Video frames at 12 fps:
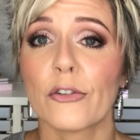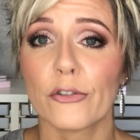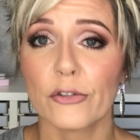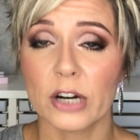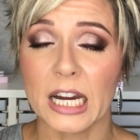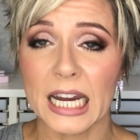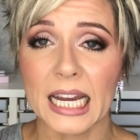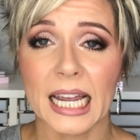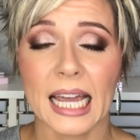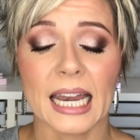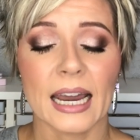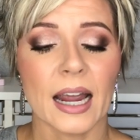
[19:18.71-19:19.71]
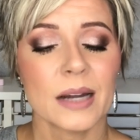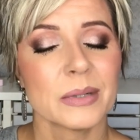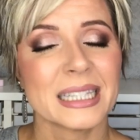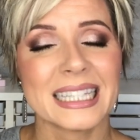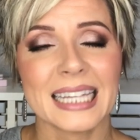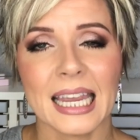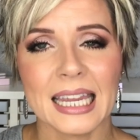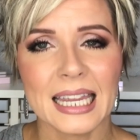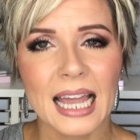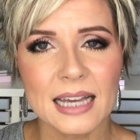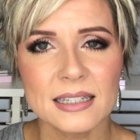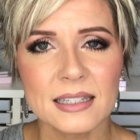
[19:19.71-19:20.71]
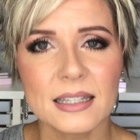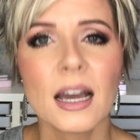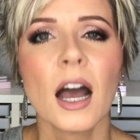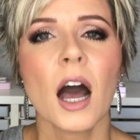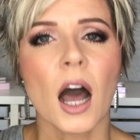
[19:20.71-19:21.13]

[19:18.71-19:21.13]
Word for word: free, and I would say yes